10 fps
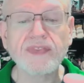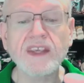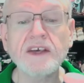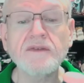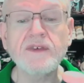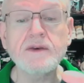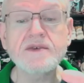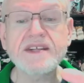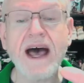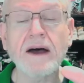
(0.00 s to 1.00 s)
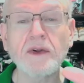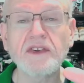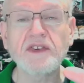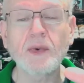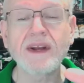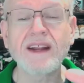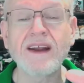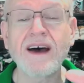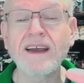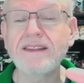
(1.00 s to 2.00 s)
Confused Owl
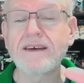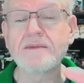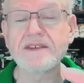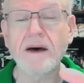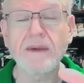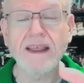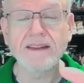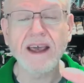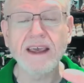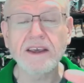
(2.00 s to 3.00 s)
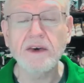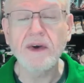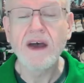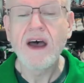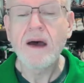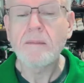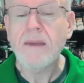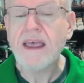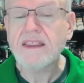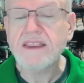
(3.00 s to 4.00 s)
29, thumbs up and thank you.
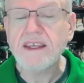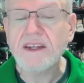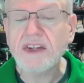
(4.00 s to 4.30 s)
Manthan